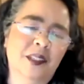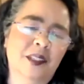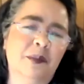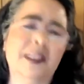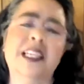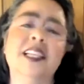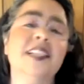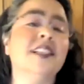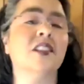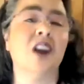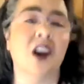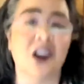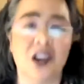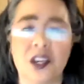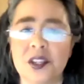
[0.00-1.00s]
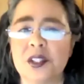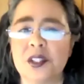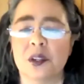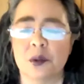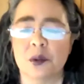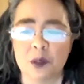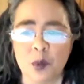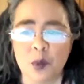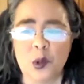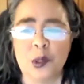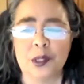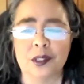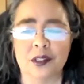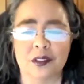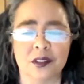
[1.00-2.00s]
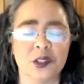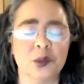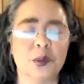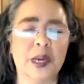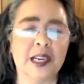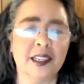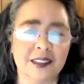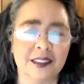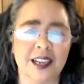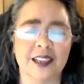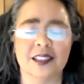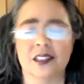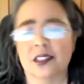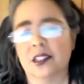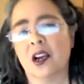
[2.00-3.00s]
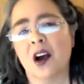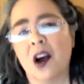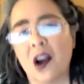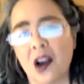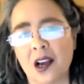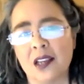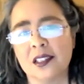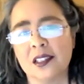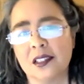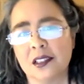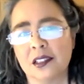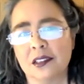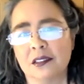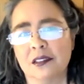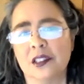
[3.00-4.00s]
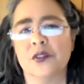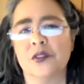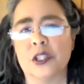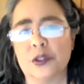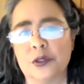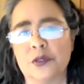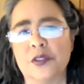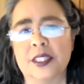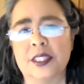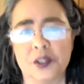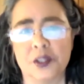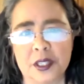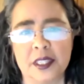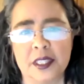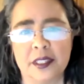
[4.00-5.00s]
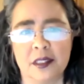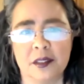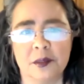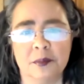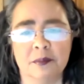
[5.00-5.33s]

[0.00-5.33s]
But it is also important to recognize the cost of those victories.